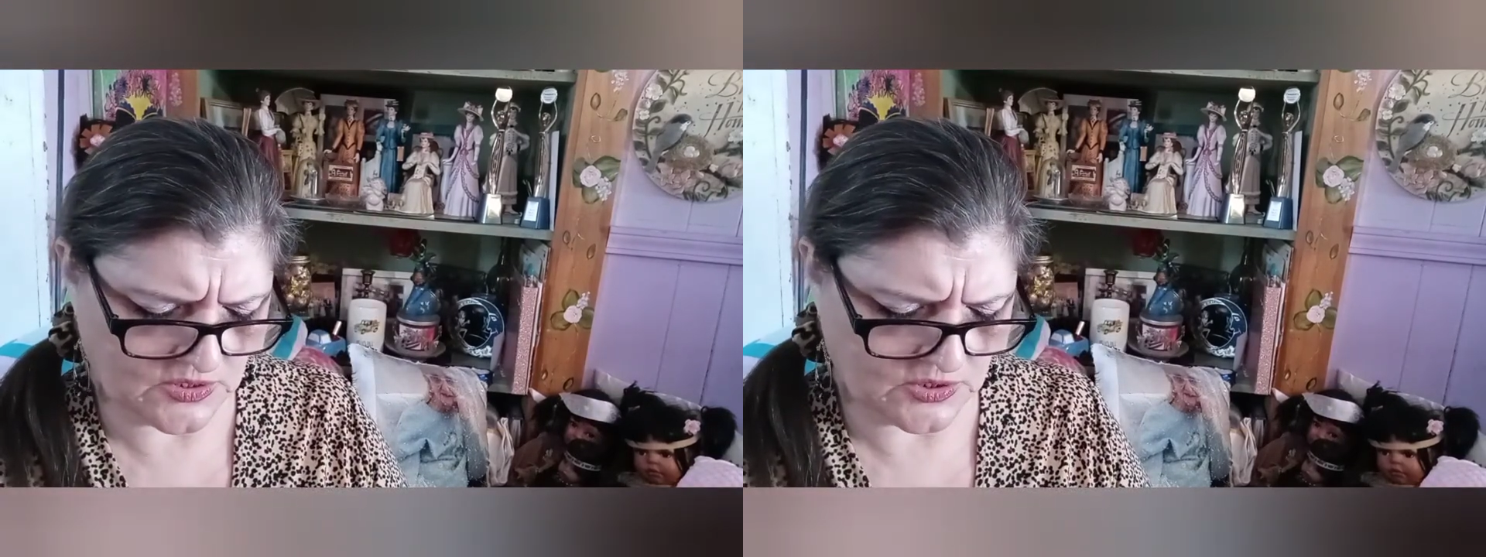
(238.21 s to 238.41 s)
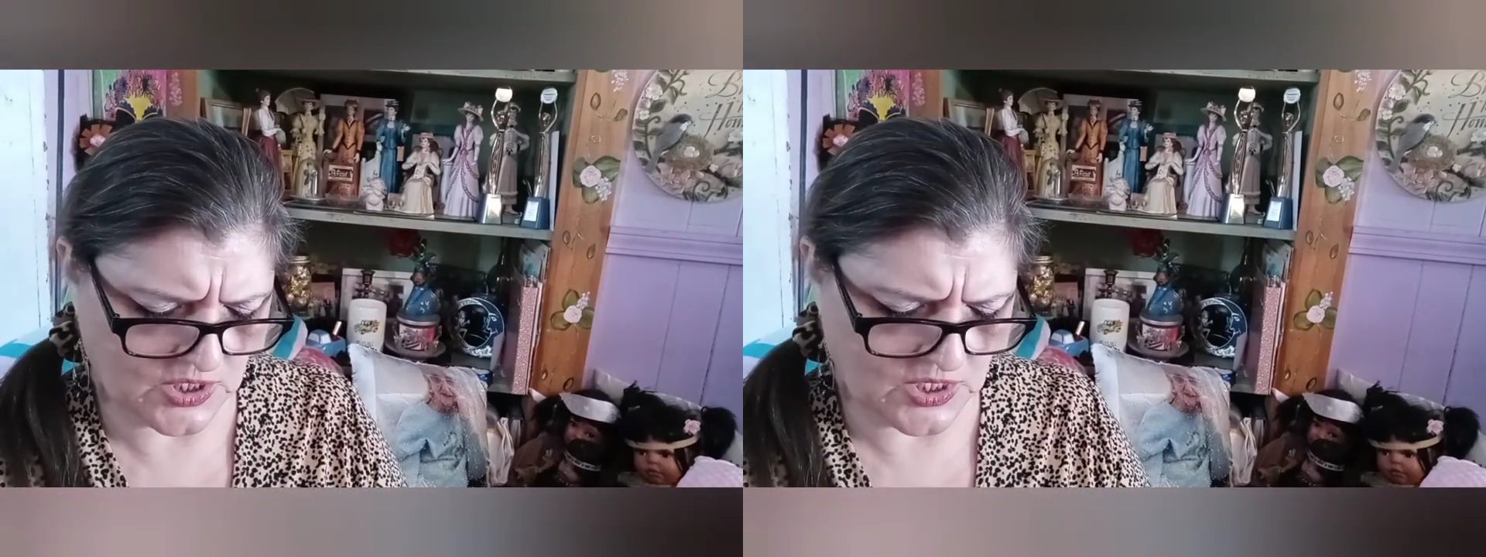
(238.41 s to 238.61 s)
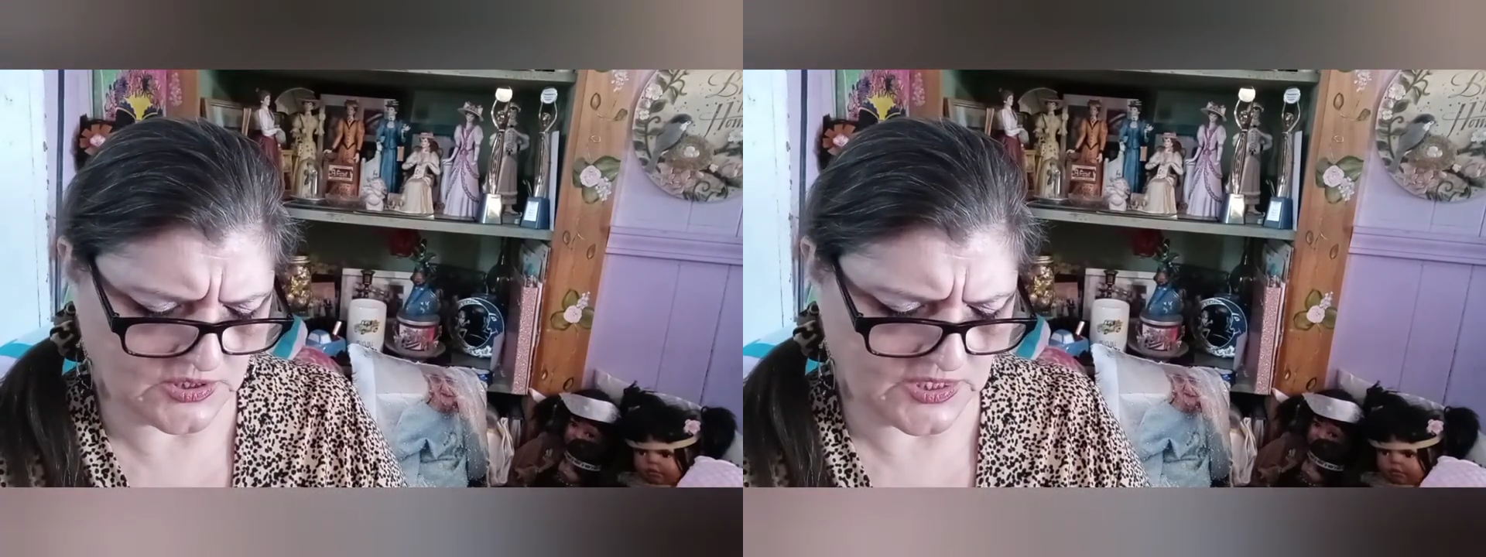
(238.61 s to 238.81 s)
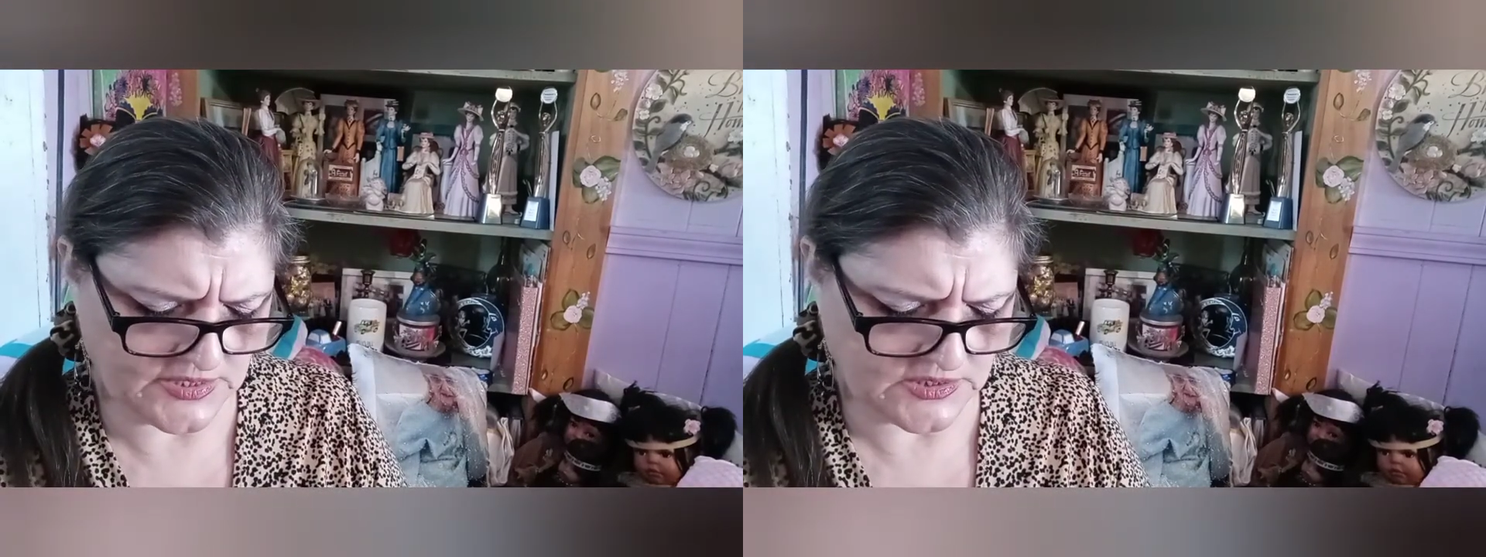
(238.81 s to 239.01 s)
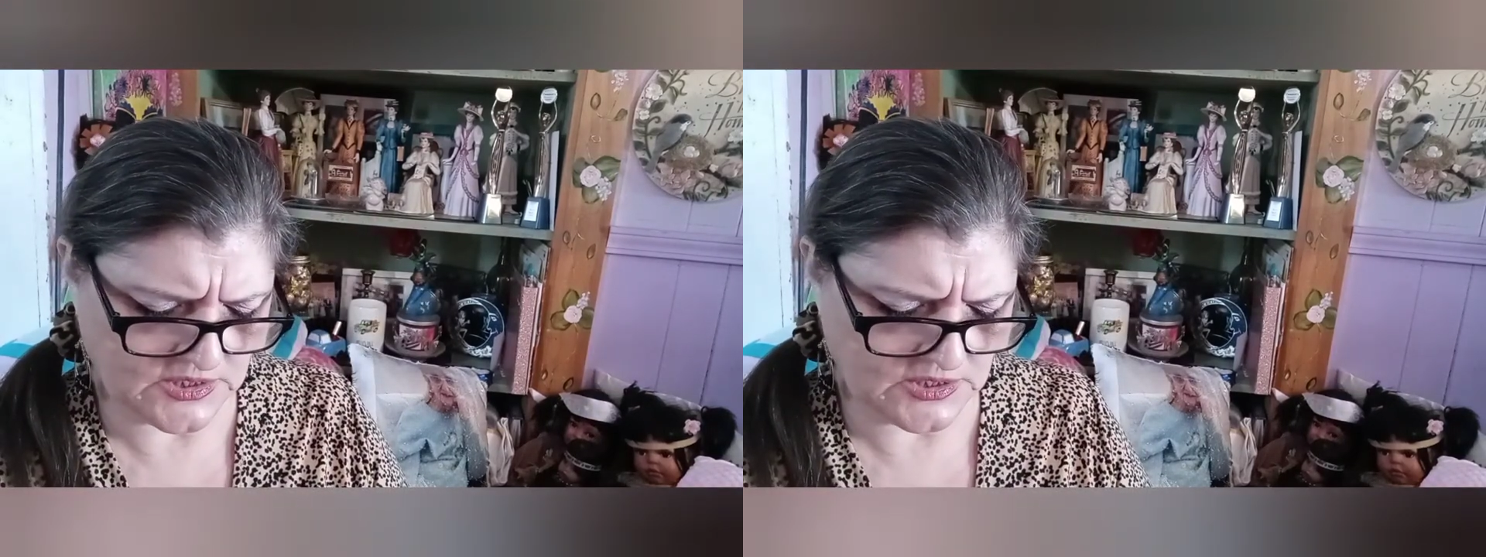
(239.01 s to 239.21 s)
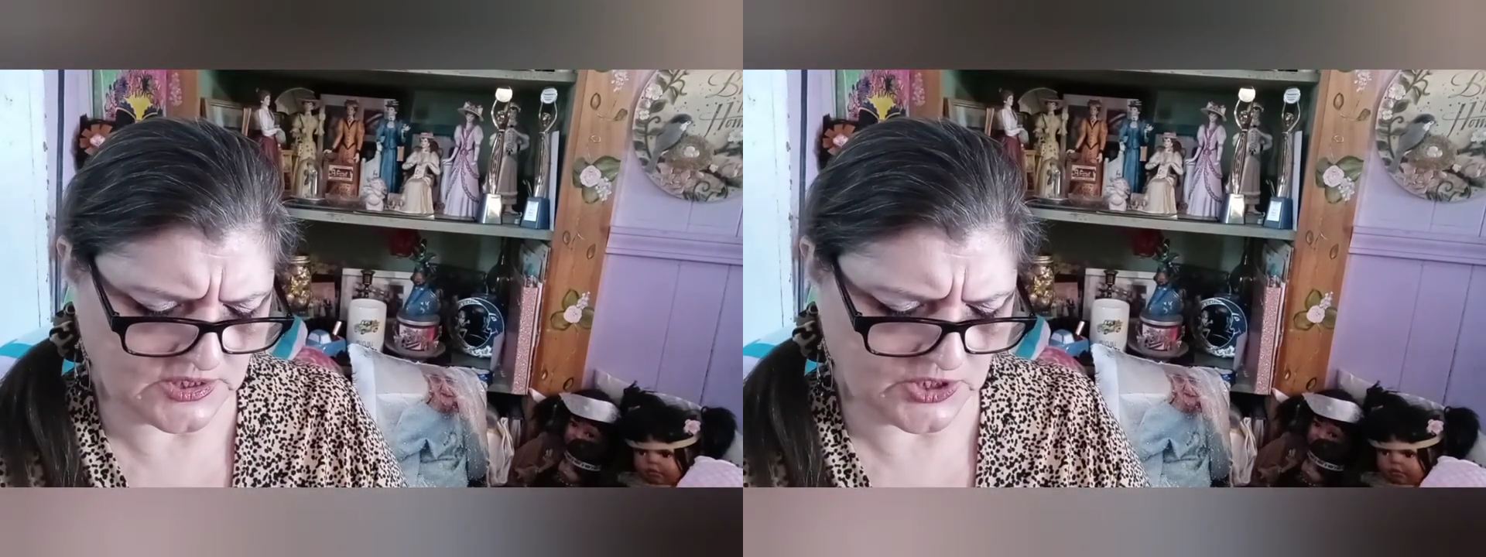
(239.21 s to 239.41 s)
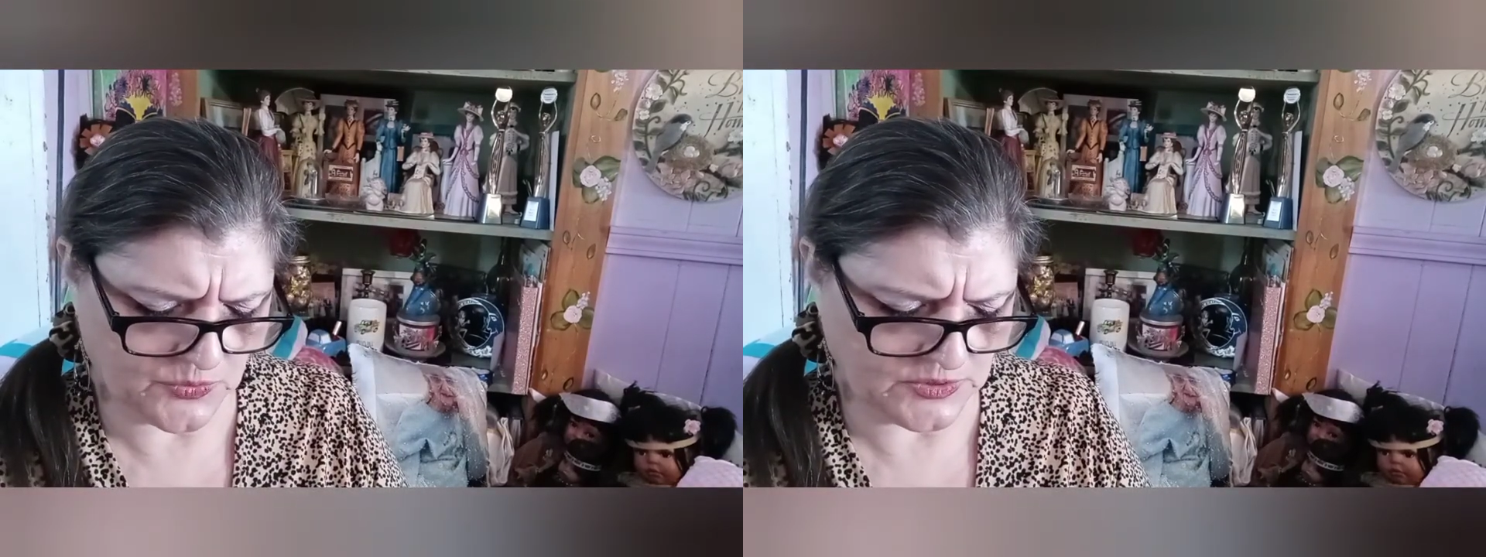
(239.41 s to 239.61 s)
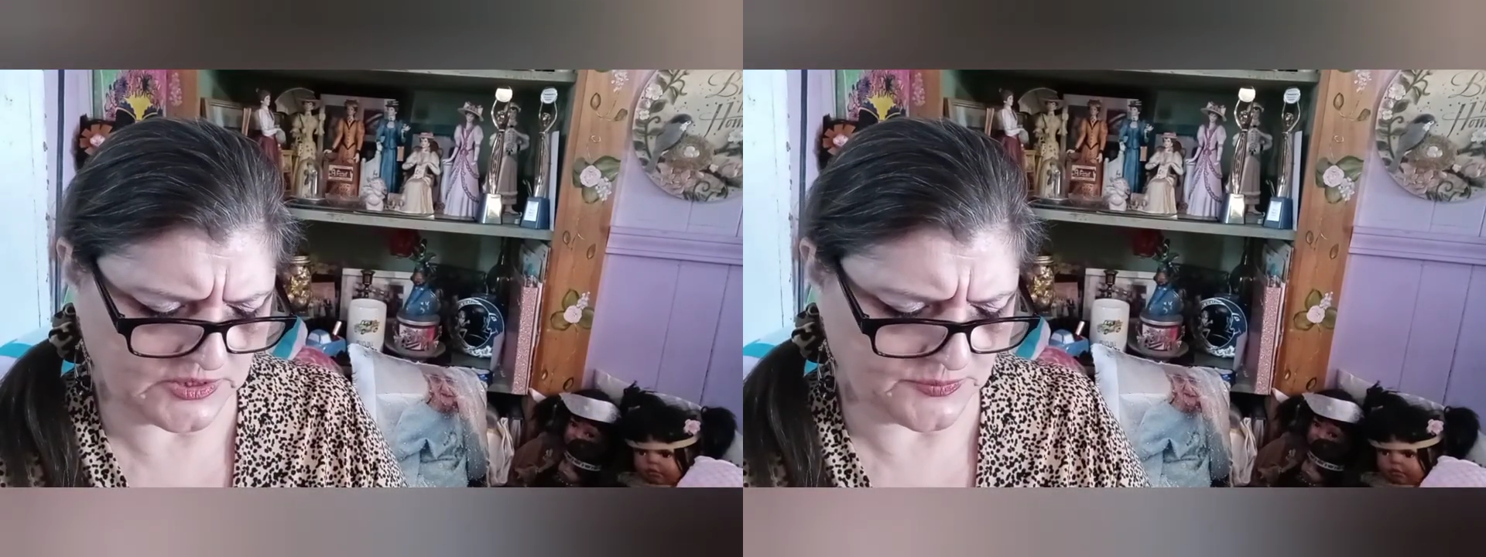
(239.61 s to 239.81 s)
long-lasting liquid